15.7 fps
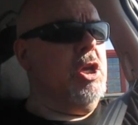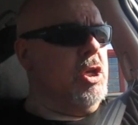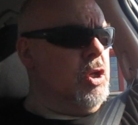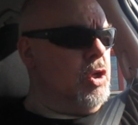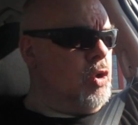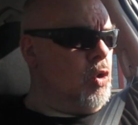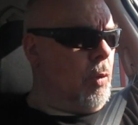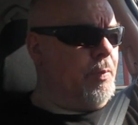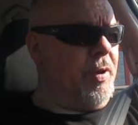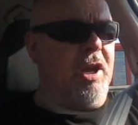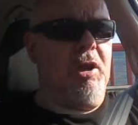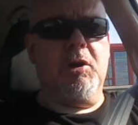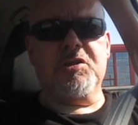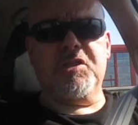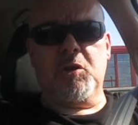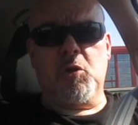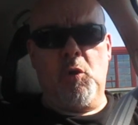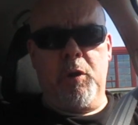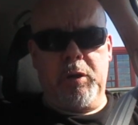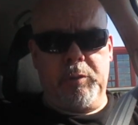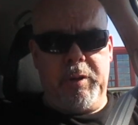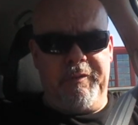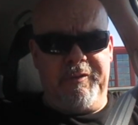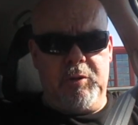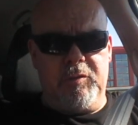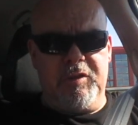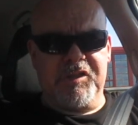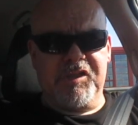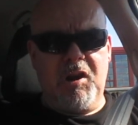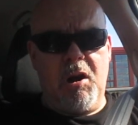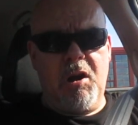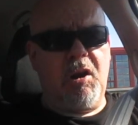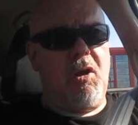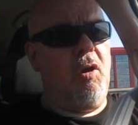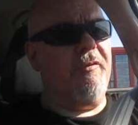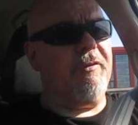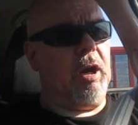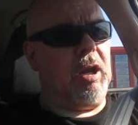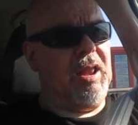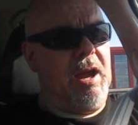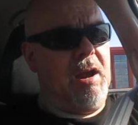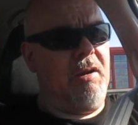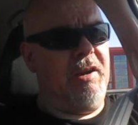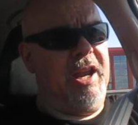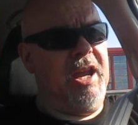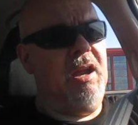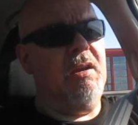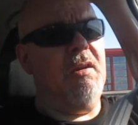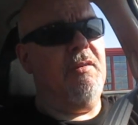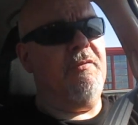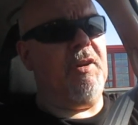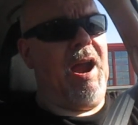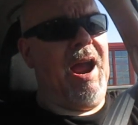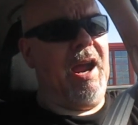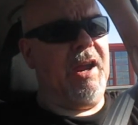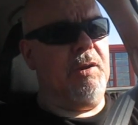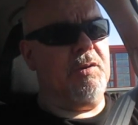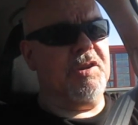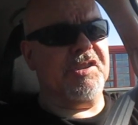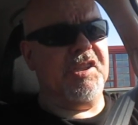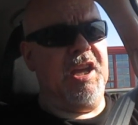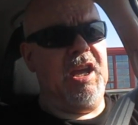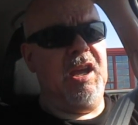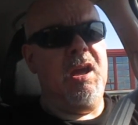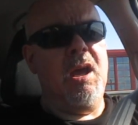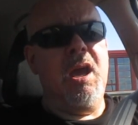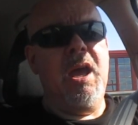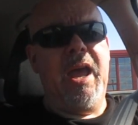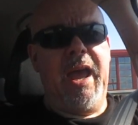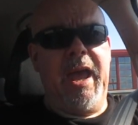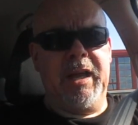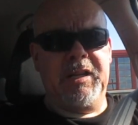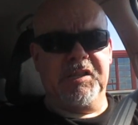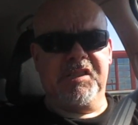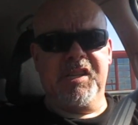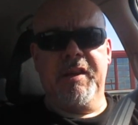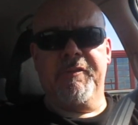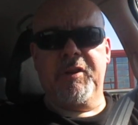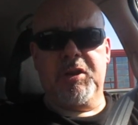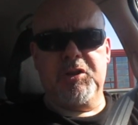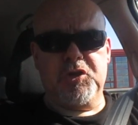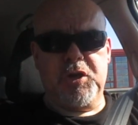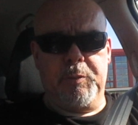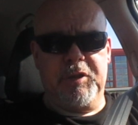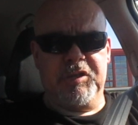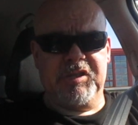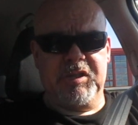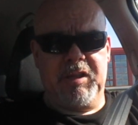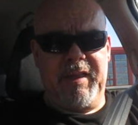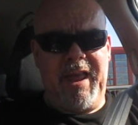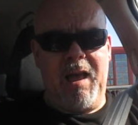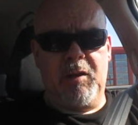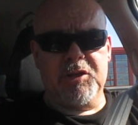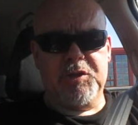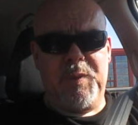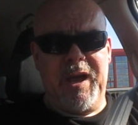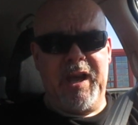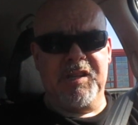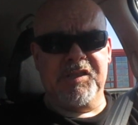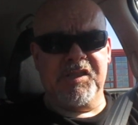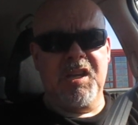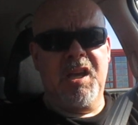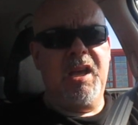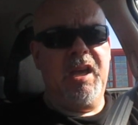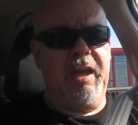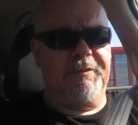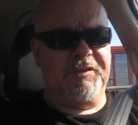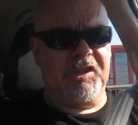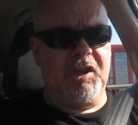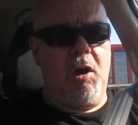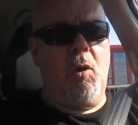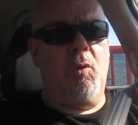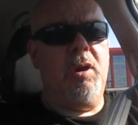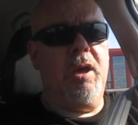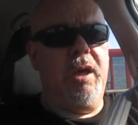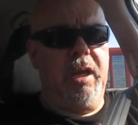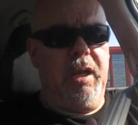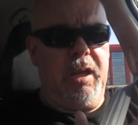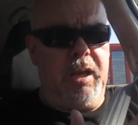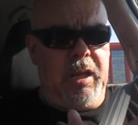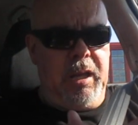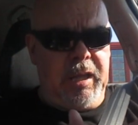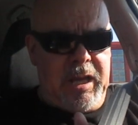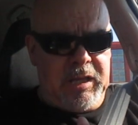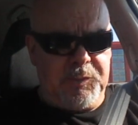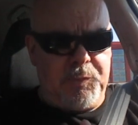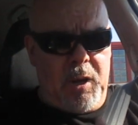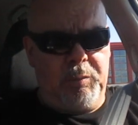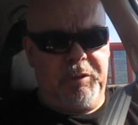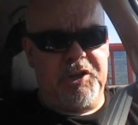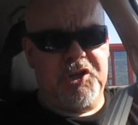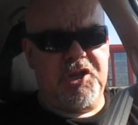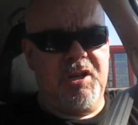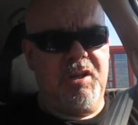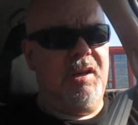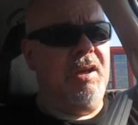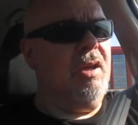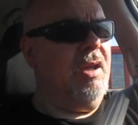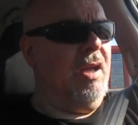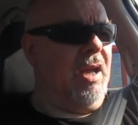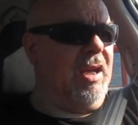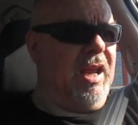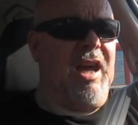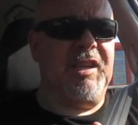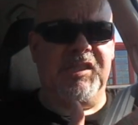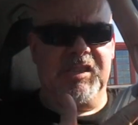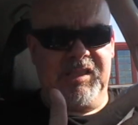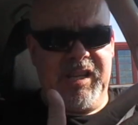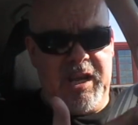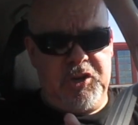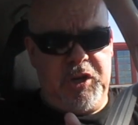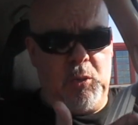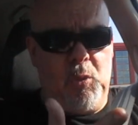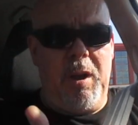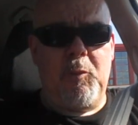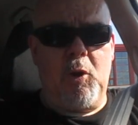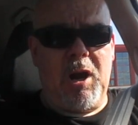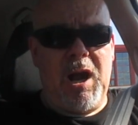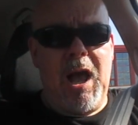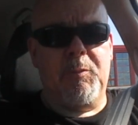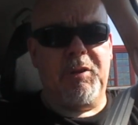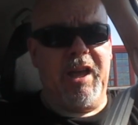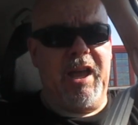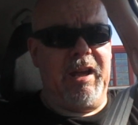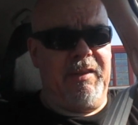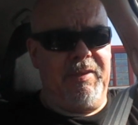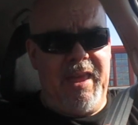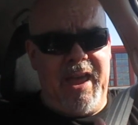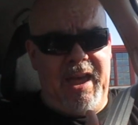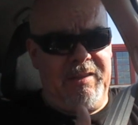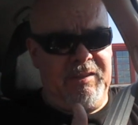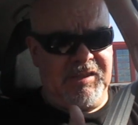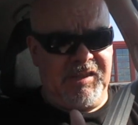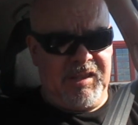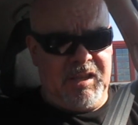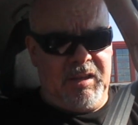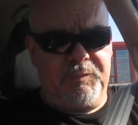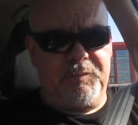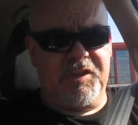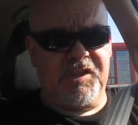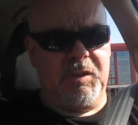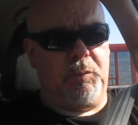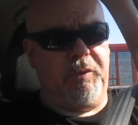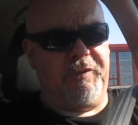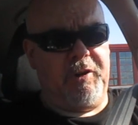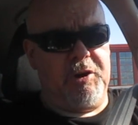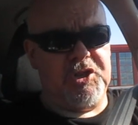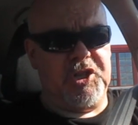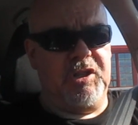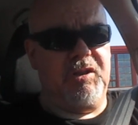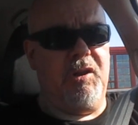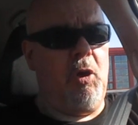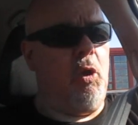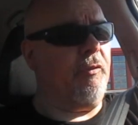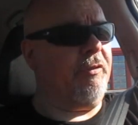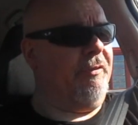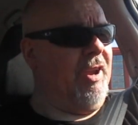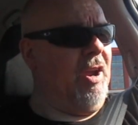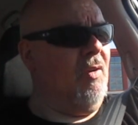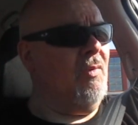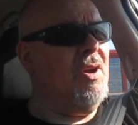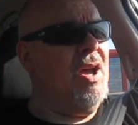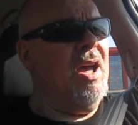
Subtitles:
Your peers are going to review this article for clarity, for accuracy, and to see if it contributes to the knowledge base. If so, it gets published. And yes, it's actually way more complicated than that. This is the simple version, the overview.